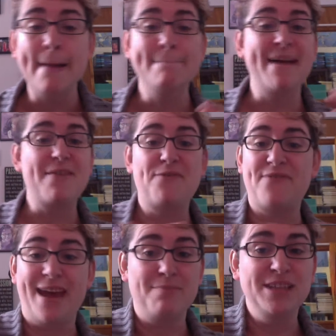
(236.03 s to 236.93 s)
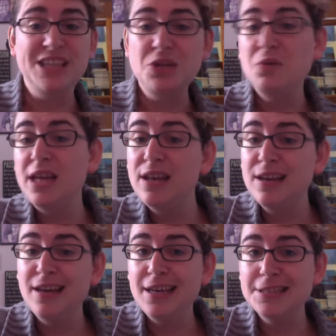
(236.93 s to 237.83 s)
My family unit
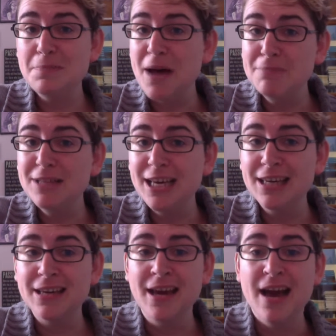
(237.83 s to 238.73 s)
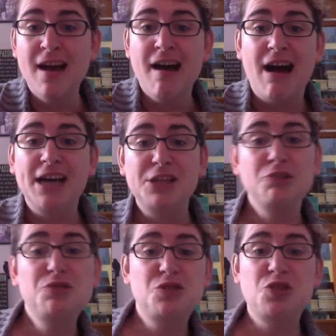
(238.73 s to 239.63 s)
is a public. I
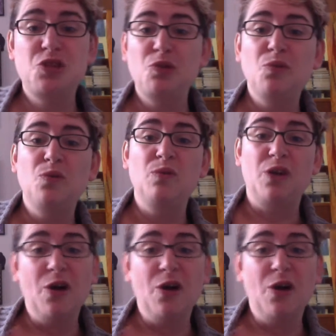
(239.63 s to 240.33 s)
used to go